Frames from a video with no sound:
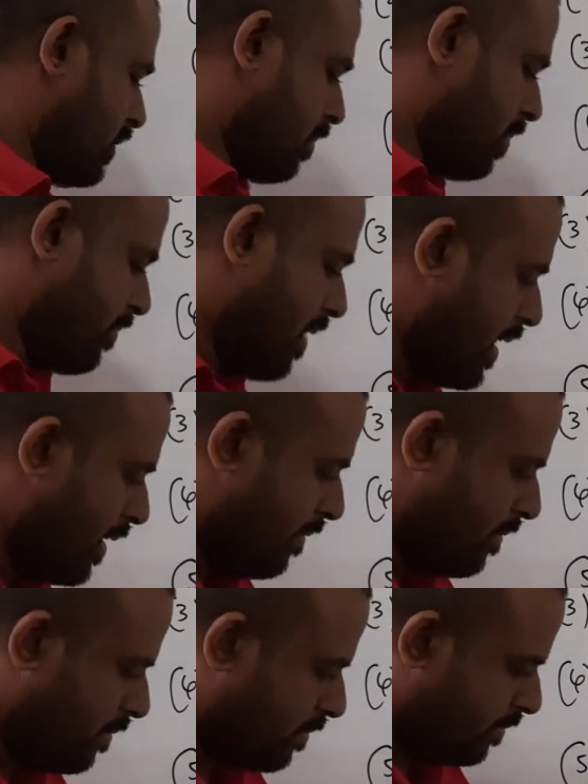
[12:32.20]
number 5.
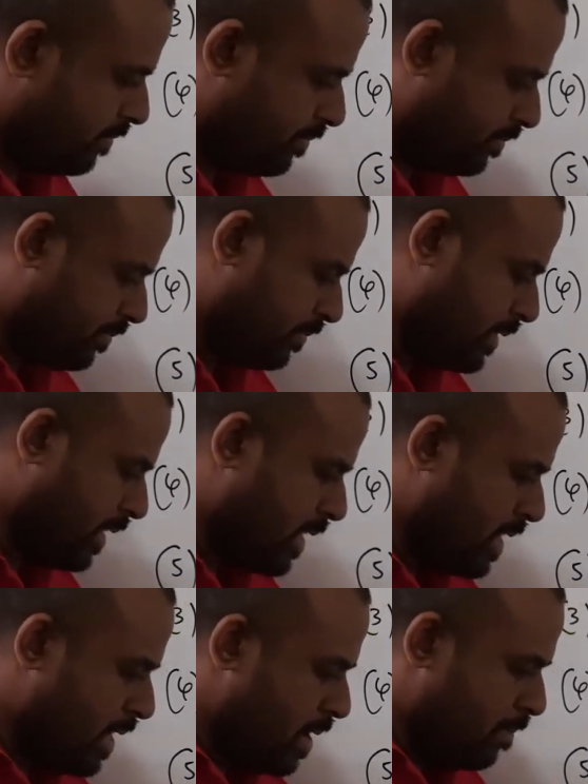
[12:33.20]

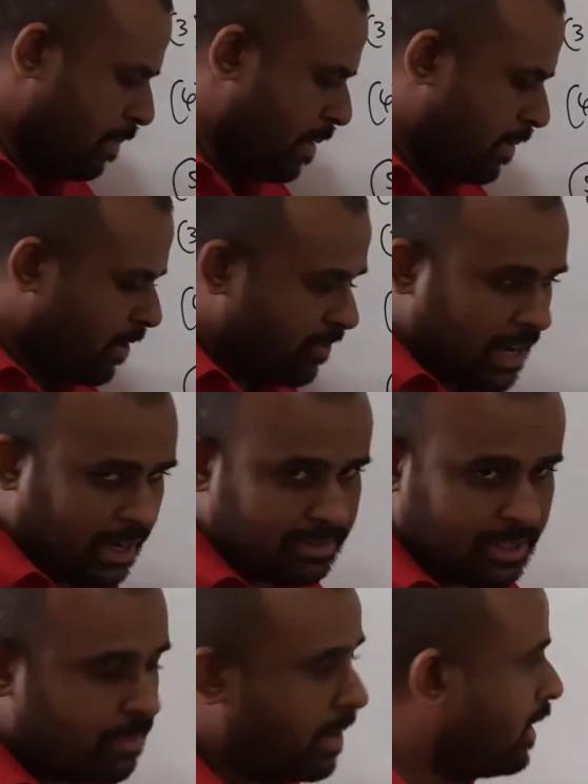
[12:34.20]
Payment of
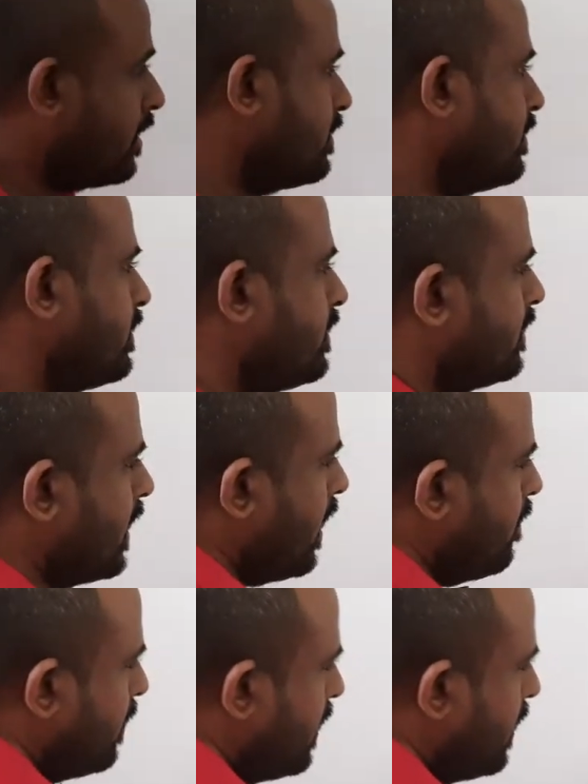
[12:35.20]
electricity bill. Same